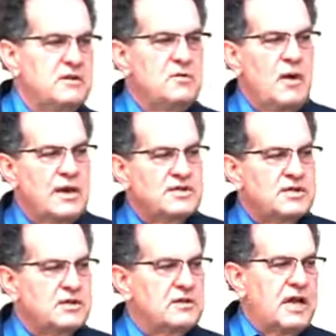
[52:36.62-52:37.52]
You want us
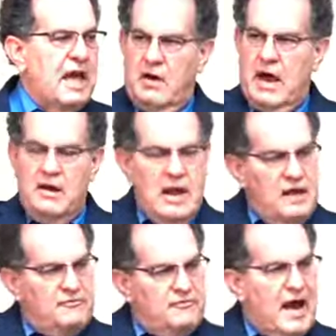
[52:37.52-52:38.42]
to cry out and
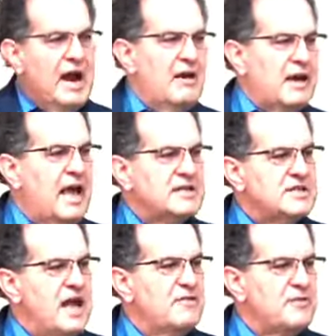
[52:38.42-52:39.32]
have fire
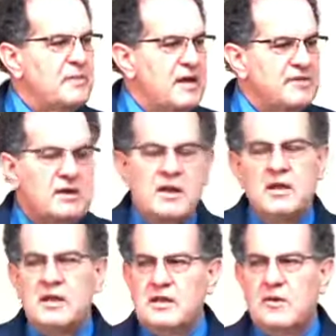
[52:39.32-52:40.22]
cast down from heaven?
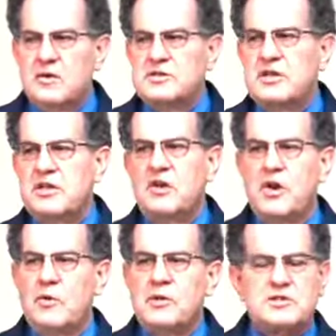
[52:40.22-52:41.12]
The Lord said, You
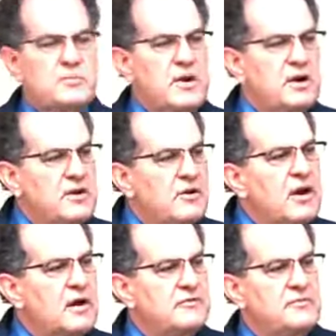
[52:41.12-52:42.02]
don't know what spirit
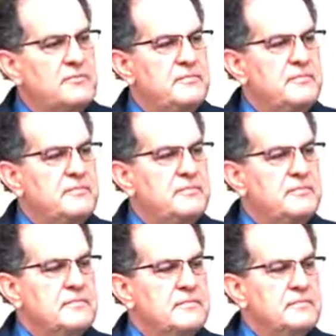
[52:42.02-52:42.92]
you're of.
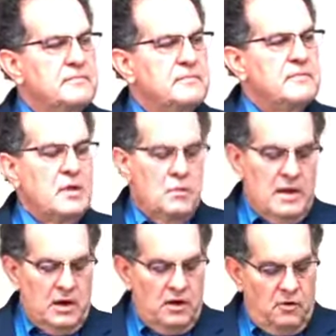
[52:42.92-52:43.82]

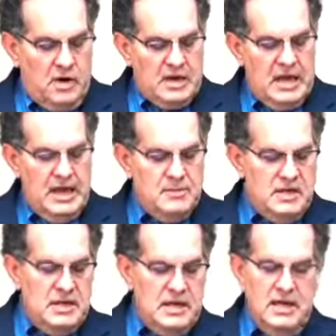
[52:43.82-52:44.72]
When our Lord came
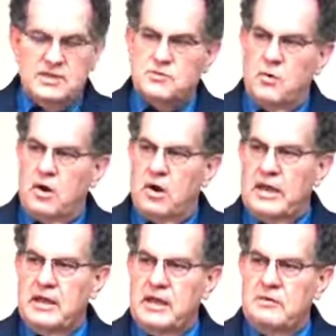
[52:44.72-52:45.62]
and did his
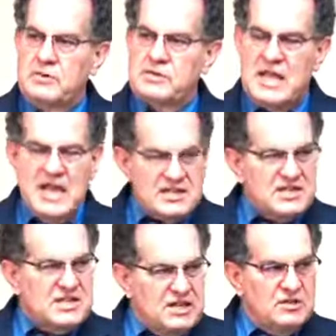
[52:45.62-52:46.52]
work, it, it was that
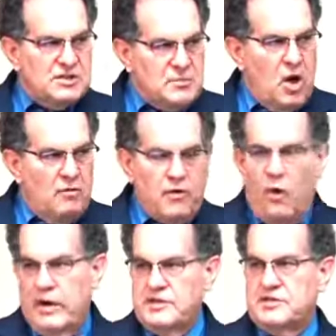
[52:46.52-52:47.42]
still small
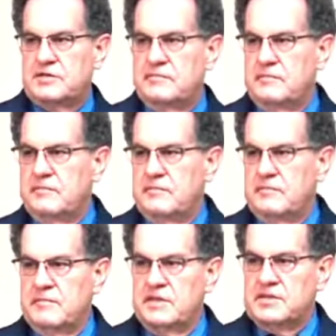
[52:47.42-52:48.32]
voice.
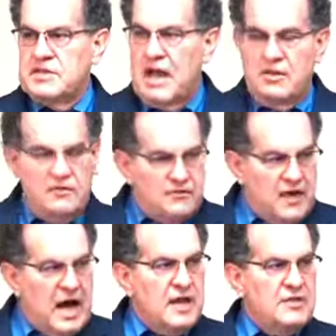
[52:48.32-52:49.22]
This is how the
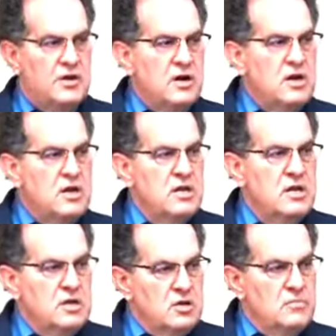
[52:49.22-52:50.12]
Father
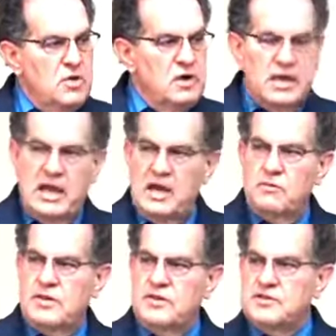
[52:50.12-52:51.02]

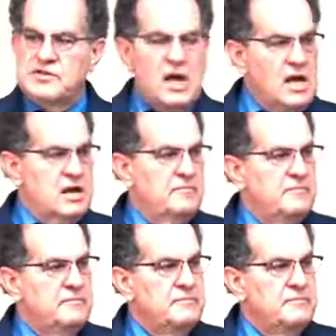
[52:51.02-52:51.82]
communicated with his Son.